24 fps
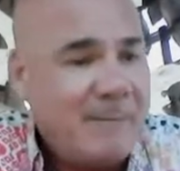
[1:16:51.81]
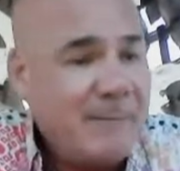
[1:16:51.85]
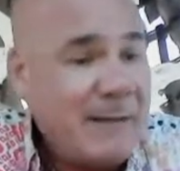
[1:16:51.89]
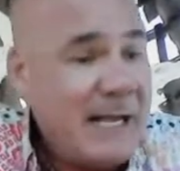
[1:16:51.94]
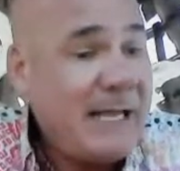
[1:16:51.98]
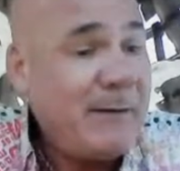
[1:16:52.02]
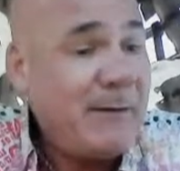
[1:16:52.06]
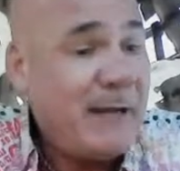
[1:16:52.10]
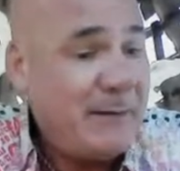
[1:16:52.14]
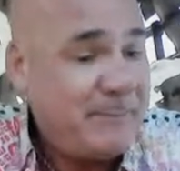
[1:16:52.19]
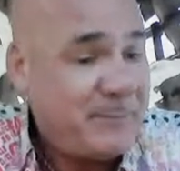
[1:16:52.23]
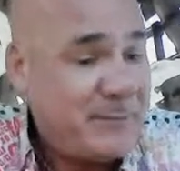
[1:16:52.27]

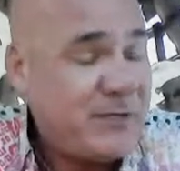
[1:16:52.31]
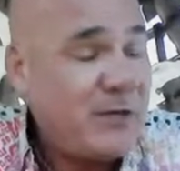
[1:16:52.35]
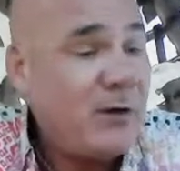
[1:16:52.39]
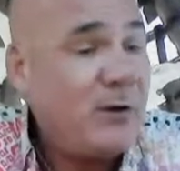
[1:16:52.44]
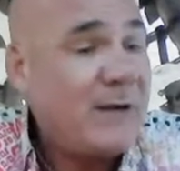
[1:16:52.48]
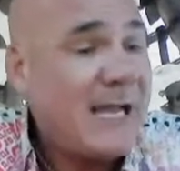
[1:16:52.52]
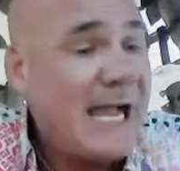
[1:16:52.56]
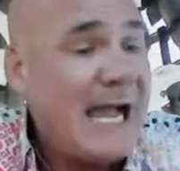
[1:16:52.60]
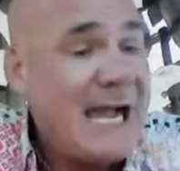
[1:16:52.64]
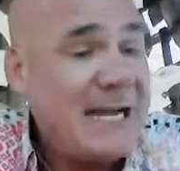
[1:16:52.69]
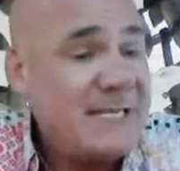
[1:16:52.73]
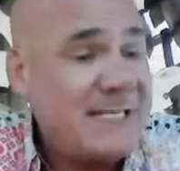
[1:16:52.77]
Anyway, so
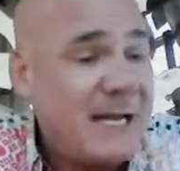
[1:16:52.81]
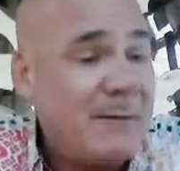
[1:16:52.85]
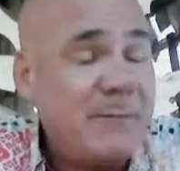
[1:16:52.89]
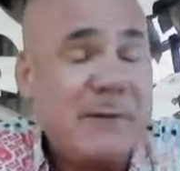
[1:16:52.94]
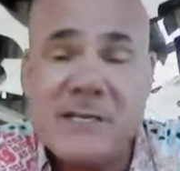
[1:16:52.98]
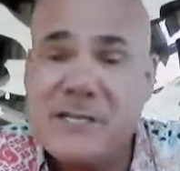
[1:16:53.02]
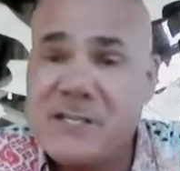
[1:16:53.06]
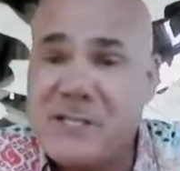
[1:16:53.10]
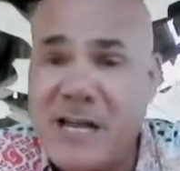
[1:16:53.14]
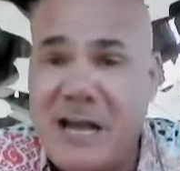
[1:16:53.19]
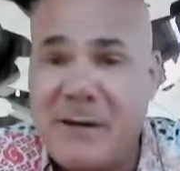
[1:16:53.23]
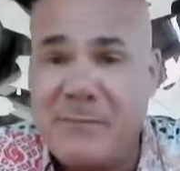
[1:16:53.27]
guys, I'm
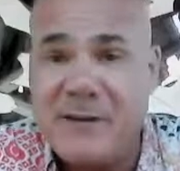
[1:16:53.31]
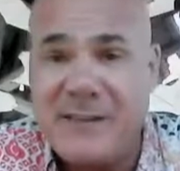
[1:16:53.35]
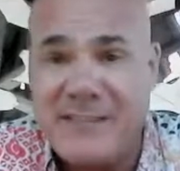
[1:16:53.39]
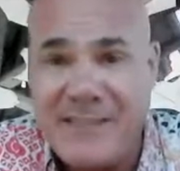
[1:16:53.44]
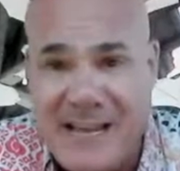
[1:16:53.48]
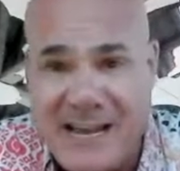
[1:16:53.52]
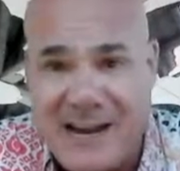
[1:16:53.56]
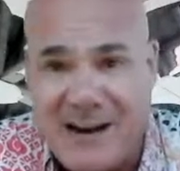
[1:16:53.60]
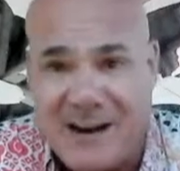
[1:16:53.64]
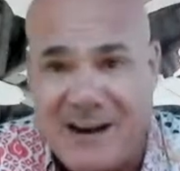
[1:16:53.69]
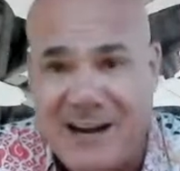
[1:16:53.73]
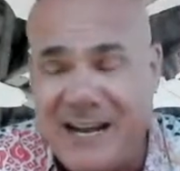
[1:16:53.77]
gonna stop it
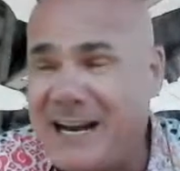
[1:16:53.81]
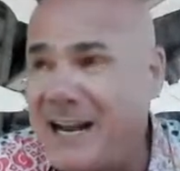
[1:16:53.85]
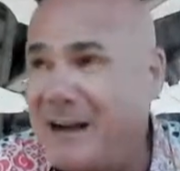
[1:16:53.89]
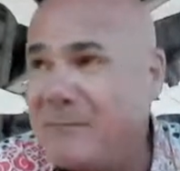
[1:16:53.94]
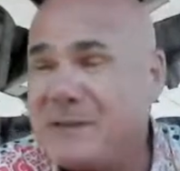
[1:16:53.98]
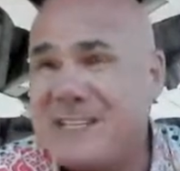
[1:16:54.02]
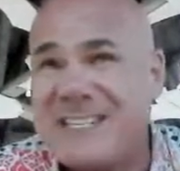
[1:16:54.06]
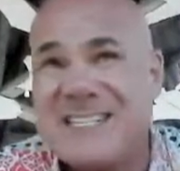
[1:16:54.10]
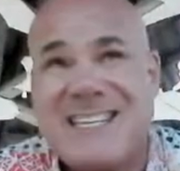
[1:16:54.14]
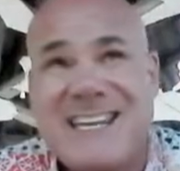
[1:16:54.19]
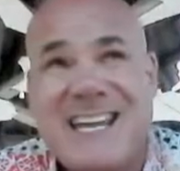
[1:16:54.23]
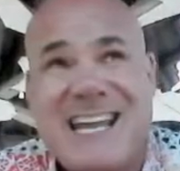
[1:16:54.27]
there, and I'm
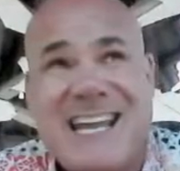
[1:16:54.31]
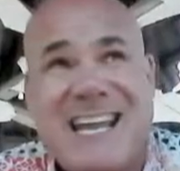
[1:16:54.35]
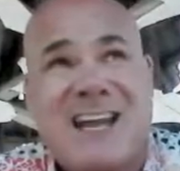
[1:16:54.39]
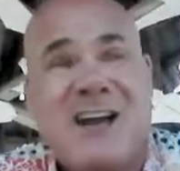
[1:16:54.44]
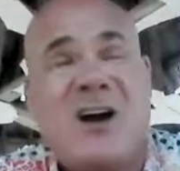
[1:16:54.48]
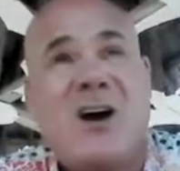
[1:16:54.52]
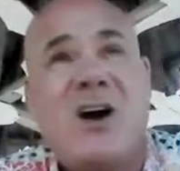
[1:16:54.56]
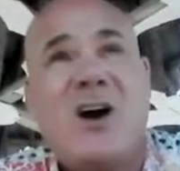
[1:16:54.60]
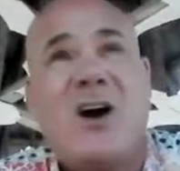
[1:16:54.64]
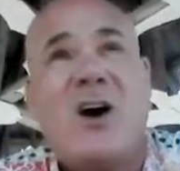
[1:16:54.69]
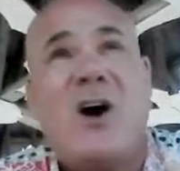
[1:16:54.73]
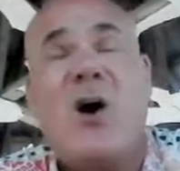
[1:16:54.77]
gonna say,
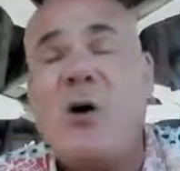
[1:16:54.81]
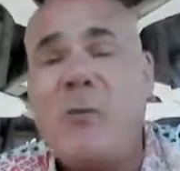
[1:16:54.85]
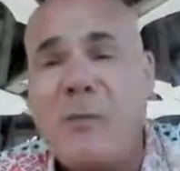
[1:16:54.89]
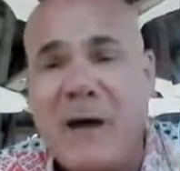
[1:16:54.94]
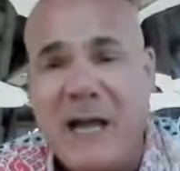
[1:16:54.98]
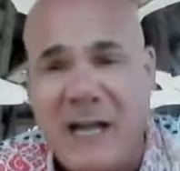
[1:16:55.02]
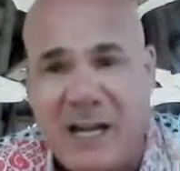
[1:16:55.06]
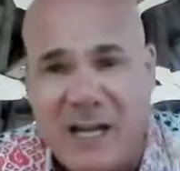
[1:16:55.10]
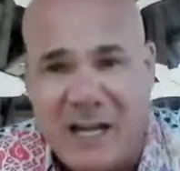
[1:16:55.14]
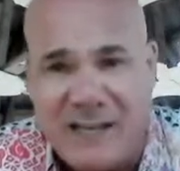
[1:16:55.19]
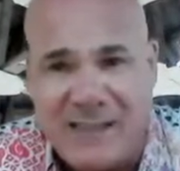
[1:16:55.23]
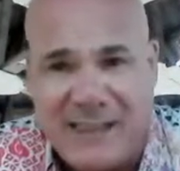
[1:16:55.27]
oh
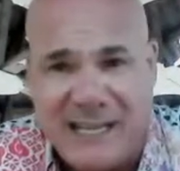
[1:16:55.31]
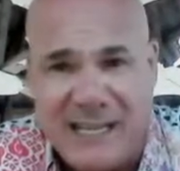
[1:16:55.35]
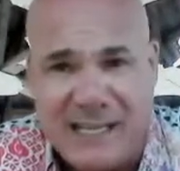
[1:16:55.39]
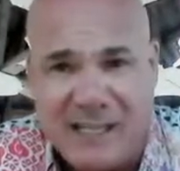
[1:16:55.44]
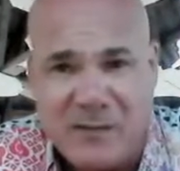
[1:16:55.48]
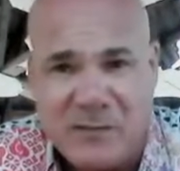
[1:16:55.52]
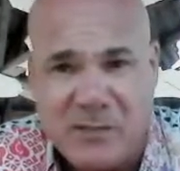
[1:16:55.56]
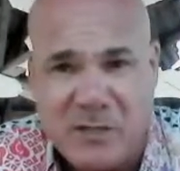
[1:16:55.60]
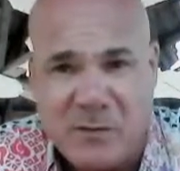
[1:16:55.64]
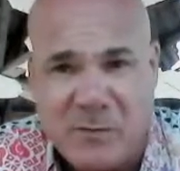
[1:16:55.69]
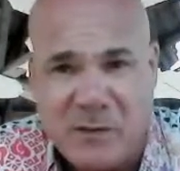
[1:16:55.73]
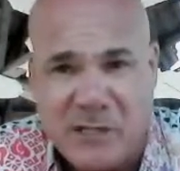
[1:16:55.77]
my God, thank
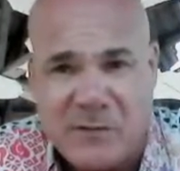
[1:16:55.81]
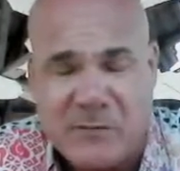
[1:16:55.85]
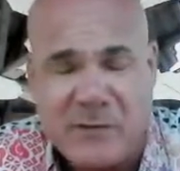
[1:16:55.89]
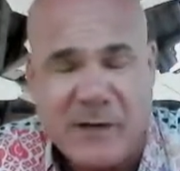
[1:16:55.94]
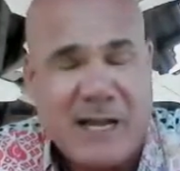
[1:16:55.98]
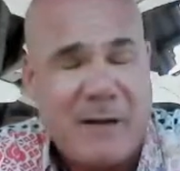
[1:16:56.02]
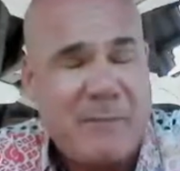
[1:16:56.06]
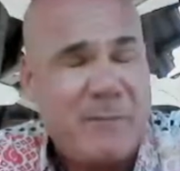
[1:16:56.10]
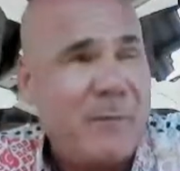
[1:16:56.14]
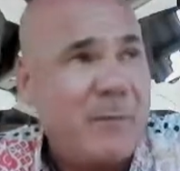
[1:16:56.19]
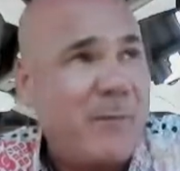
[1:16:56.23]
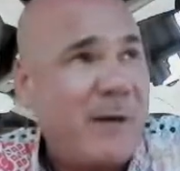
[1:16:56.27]
you so much for
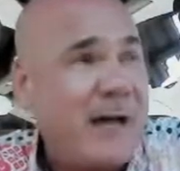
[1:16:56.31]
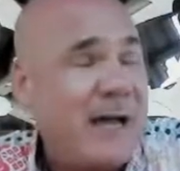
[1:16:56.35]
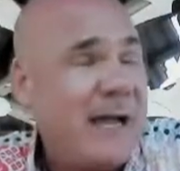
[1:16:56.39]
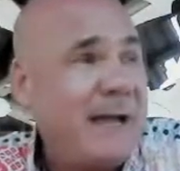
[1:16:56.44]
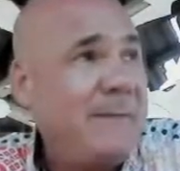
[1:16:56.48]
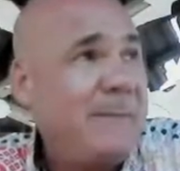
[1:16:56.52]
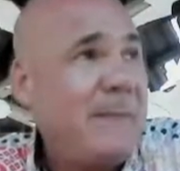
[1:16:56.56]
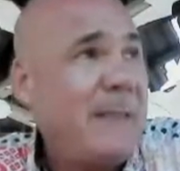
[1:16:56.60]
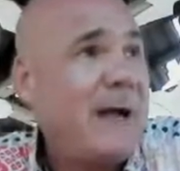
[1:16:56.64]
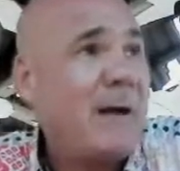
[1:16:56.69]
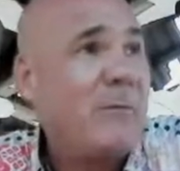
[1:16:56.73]
coming by.